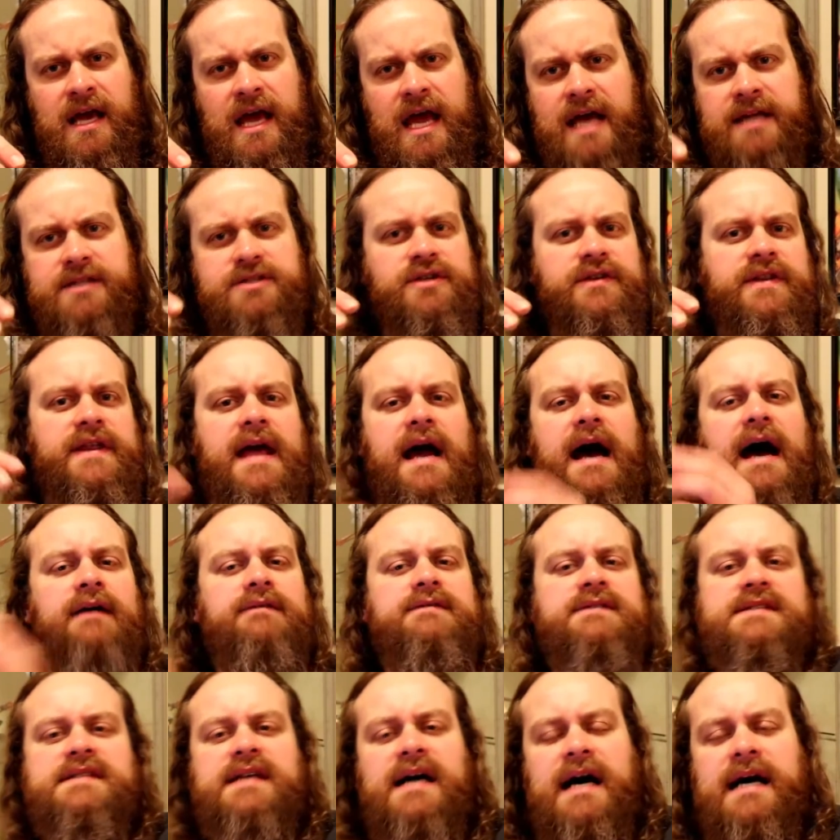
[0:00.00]
And to the
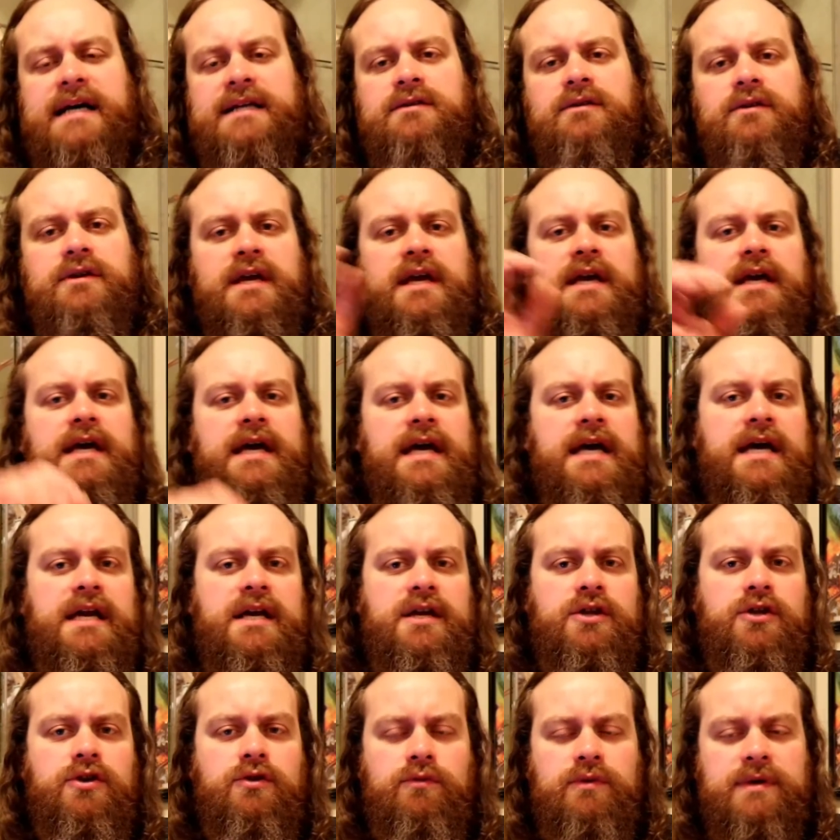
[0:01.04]
outside looking
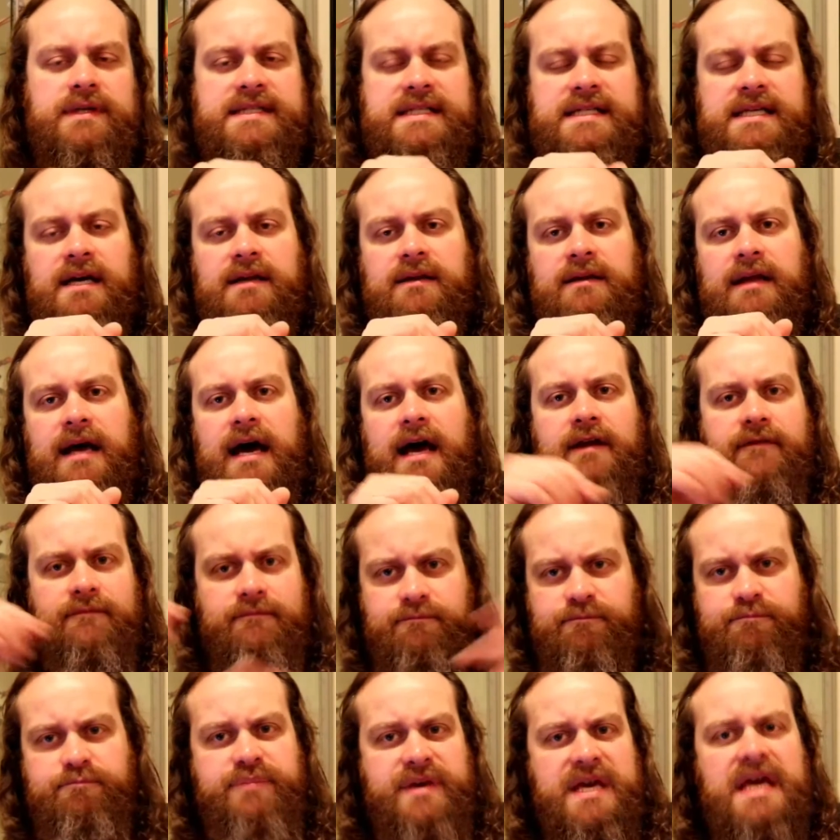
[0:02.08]
in, you would see a lot of
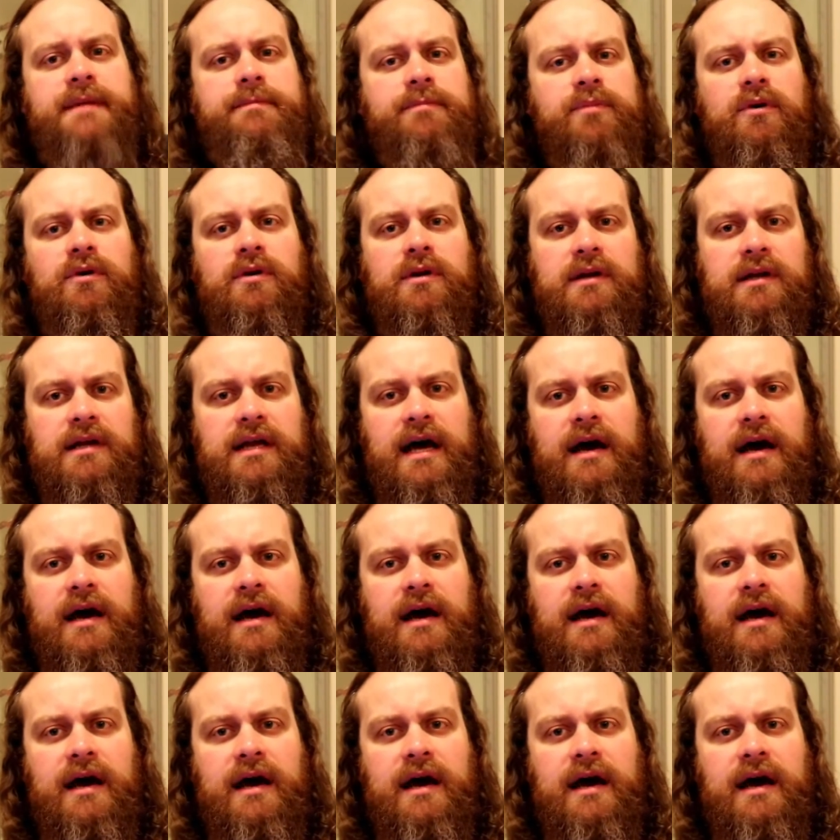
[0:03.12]
people.